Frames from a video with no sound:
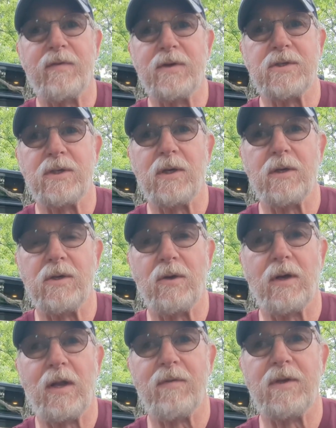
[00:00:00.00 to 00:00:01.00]
for sure, and you're
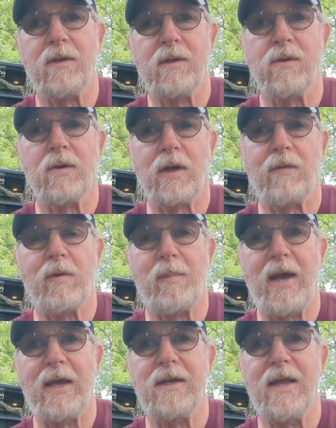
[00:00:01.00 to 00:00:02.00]
going to have a
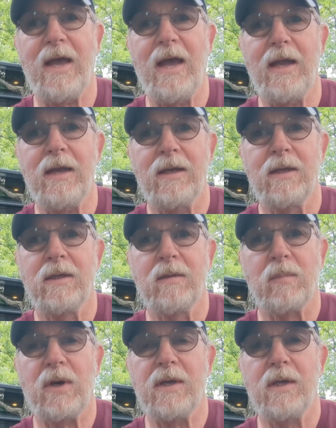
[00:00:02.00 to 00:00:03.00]
bad day.
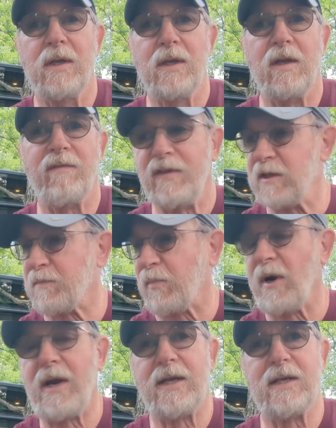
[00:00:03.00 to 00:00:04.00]
But if this
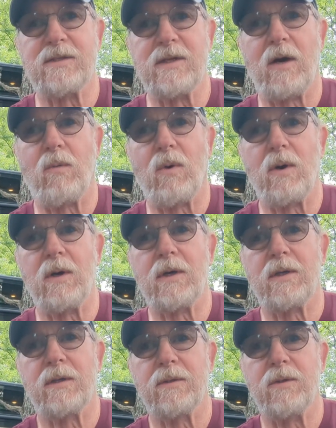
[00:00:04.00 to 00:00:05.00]
brake does not work,
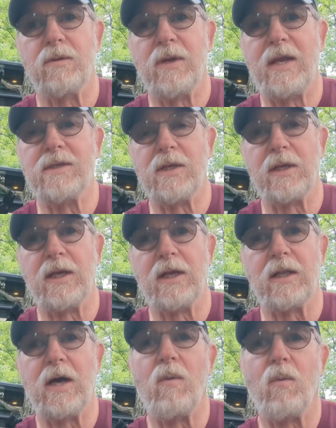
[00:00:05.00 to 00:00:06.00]
your day's going to get a
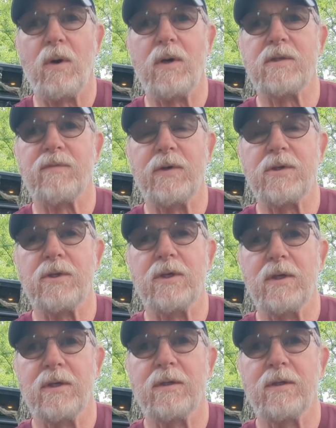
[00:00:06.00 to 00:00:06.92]
lot worse for sure.